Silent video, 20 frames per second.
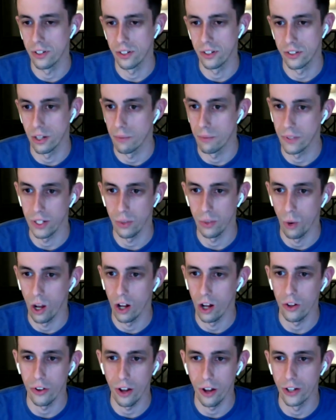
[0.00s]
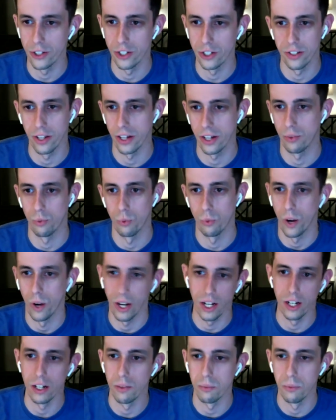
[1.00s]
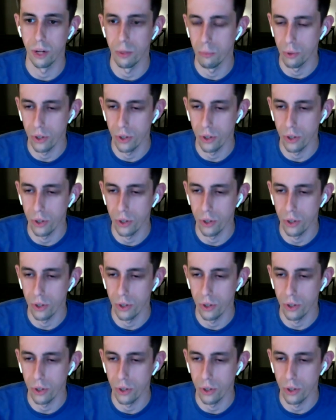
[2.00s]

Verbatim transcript: something well, not just like random numbers.